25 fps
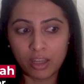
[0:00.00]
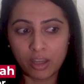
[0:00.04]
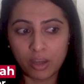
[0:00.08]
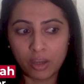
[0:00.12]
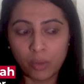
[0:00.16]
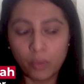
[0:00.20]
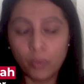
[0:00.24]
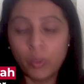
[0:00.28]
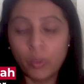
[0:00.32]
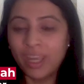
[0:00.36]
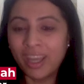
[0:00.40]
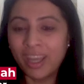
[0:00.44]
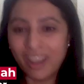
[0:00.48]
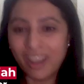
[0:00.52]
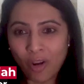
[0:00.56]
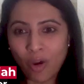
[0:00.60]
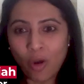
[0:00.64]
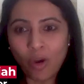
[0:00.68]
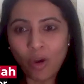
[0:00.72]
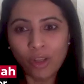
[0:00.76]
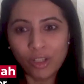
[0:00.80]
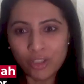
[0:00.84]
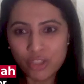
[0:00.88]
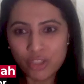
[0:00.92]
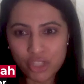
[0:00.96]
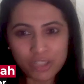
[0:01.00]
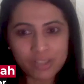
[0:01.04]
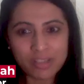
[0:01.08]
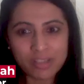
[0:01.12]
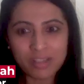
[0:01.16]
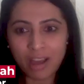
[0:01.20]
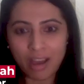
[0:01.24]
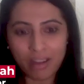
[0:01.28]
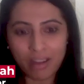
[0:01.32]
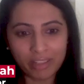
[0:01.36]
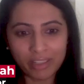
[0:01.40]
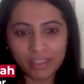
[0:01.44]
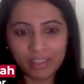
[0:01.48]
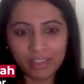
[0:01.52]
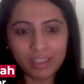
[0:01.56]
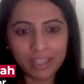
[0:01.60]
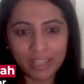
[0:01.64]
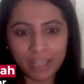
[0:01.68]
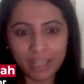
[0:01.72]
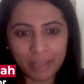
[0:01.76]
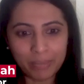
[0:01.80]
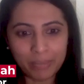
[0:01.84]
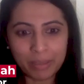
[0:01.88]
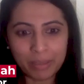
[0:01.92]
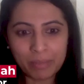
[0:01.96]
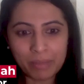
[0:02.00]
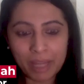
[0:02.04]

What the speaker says: we are all just currently